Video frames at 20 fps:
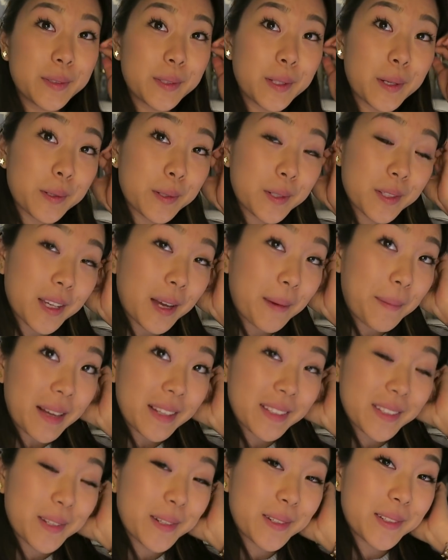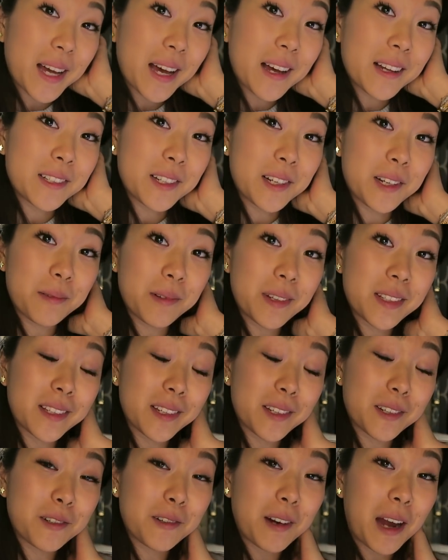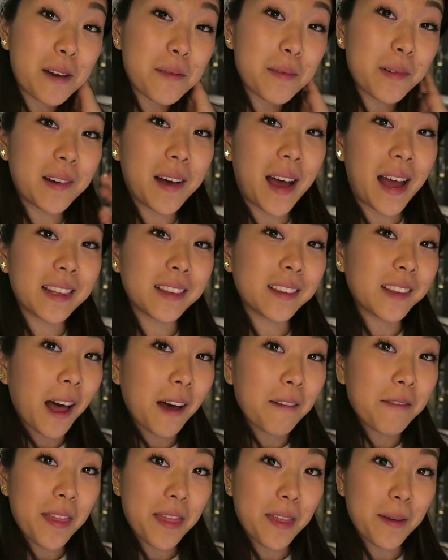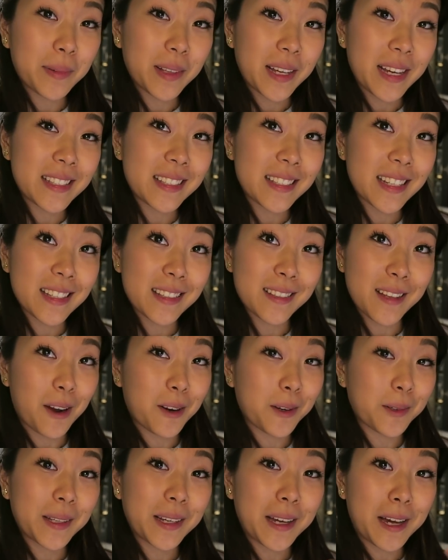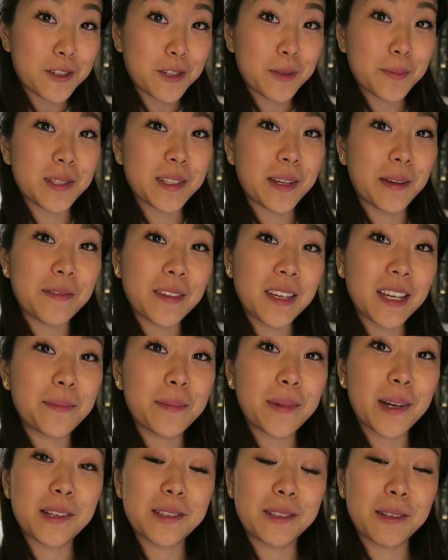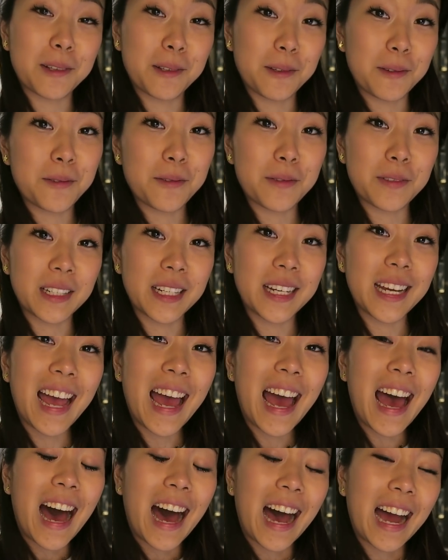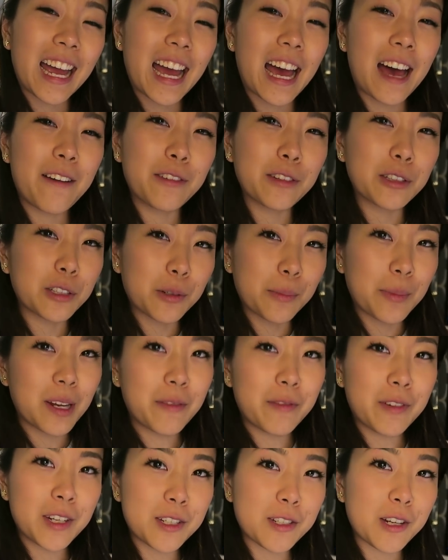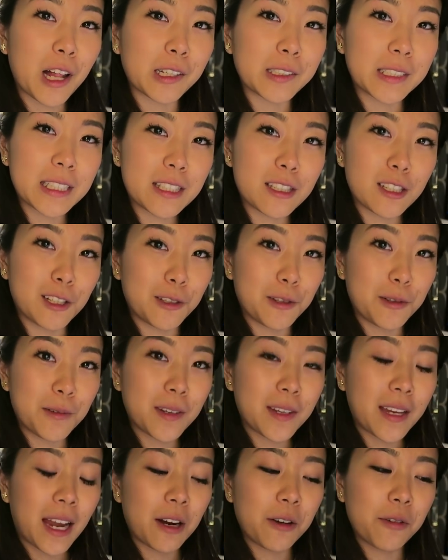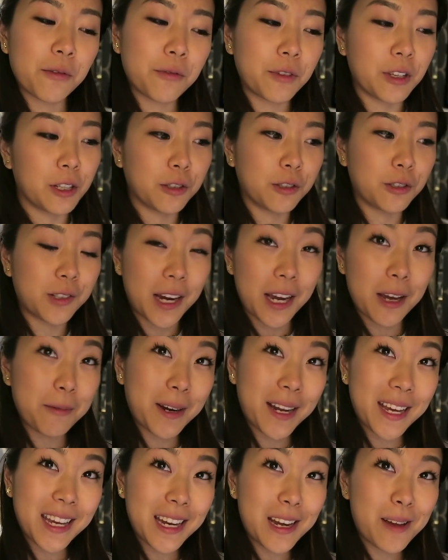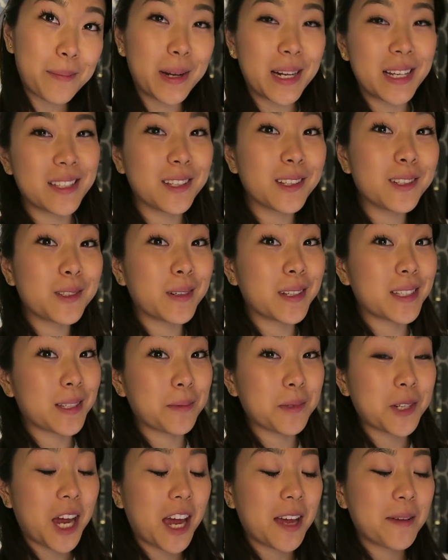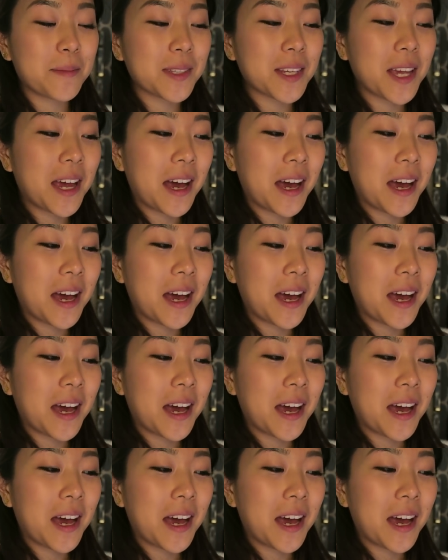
So just got back to the hotel. Dinner was incredible. I love that the place is not only 100% vegan, but also gluten-free. I have a little bit of an intolerance to gluten. I don't feel great when I eat it, but I still do it sometimes.